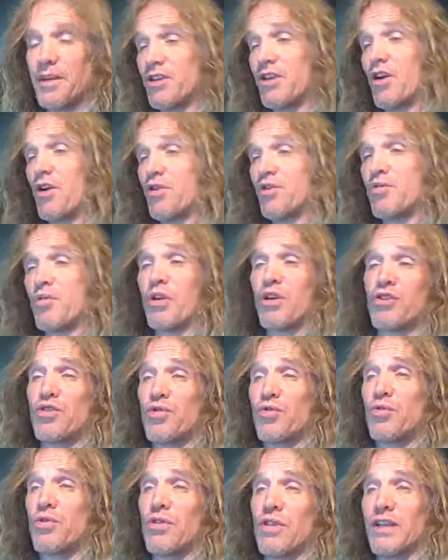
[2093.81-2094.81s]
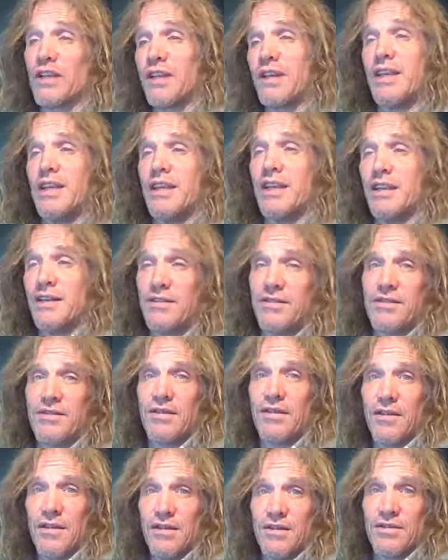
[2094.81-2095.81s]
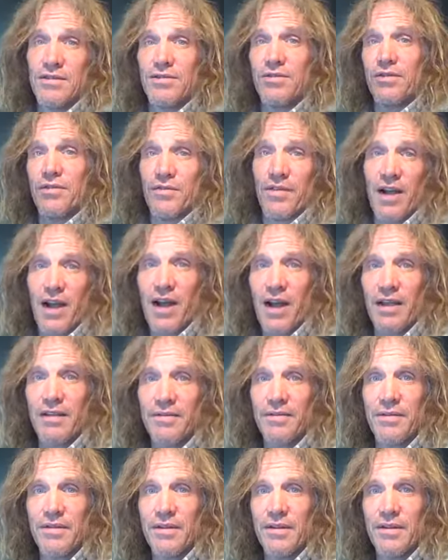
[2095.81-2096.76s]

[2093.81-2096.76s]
It knows what tool it needs to survive.